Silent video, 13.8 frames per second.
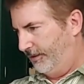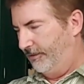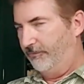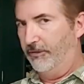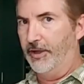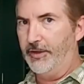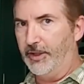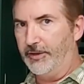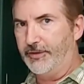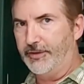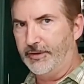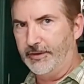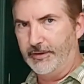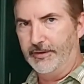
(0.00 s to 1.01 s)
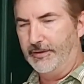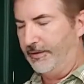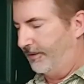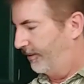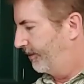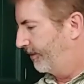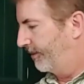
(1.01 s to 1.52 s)
run this,
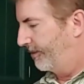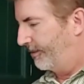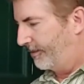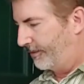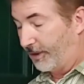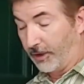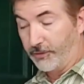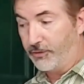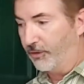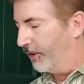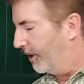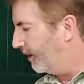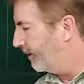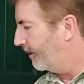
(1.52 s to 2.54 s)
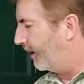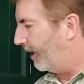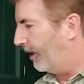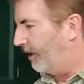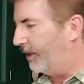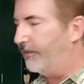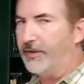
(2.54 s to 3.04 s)
I'll show you,
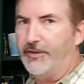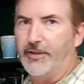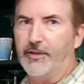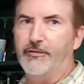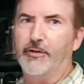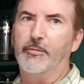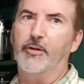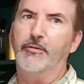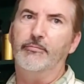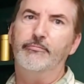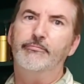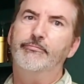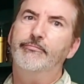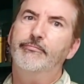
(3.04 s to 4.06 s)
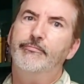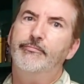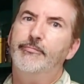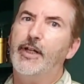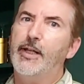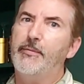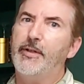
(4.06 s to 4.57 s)
and leave it sit for about
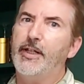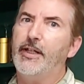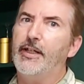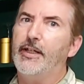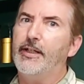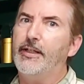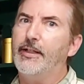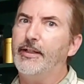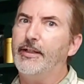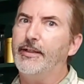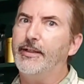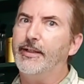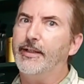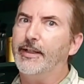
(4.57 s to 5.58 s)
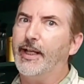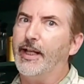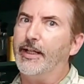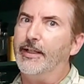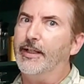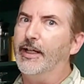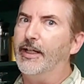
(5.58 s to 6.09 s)
maybe
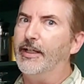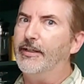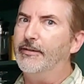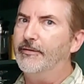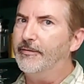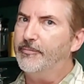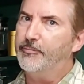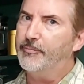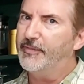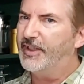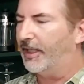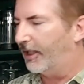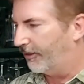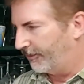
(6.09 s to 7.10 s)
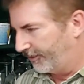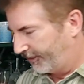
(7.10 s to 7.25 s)
8, 9, 10 hours.